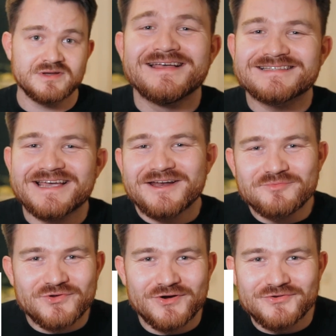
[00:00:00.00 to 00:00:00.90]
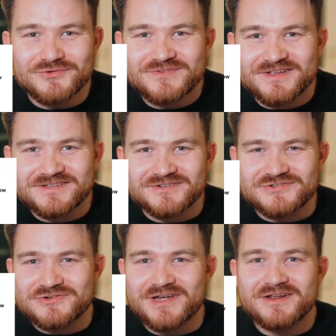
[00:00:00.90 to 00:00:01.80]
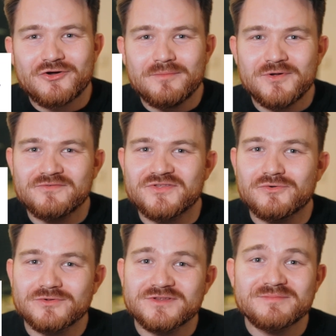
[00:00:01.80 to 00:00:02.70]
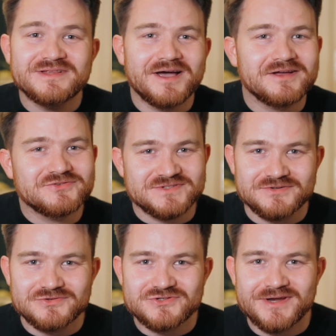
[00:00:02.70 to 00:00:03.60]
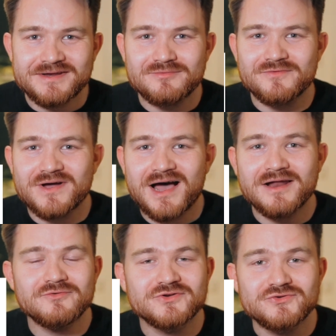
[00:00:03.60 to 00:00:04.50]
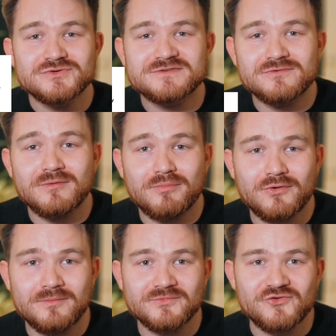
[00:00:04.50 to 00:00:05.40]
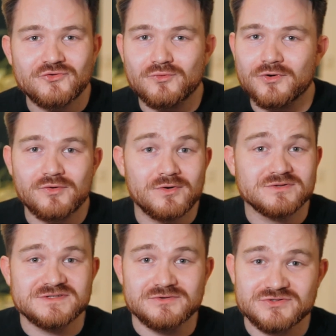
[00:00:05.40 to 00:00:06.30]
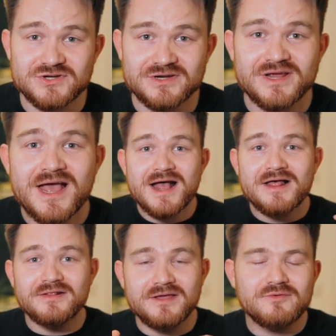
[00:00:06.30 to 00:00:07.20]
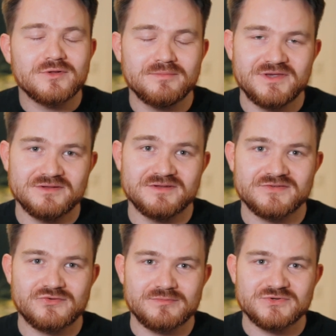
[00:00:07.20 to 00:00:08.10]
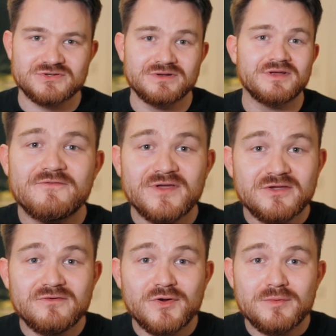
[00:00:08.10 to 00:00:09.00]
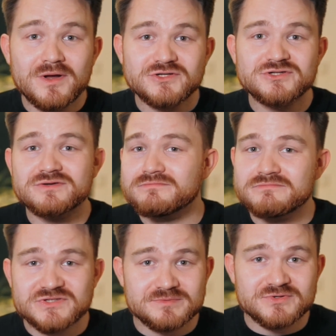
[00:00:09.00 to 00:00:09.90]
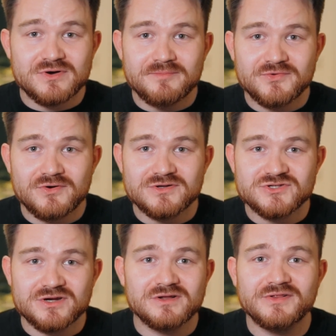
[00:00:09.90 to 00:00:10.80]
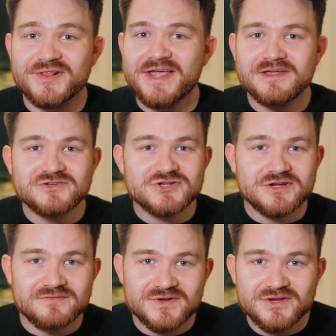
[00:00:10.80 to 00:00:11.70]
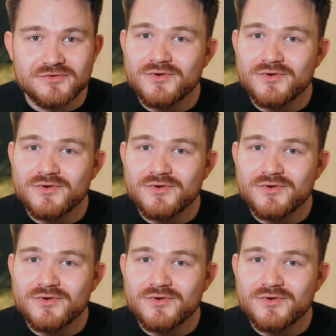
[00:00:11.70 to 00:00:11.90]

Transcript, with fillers: Sign up to our newsletter to get a copy of the ultimate guide to ZenoChat with 100 useful prompts to work around ZenoChat. Link will be in the description. Thank you very much subscribe to our channel, like and share the video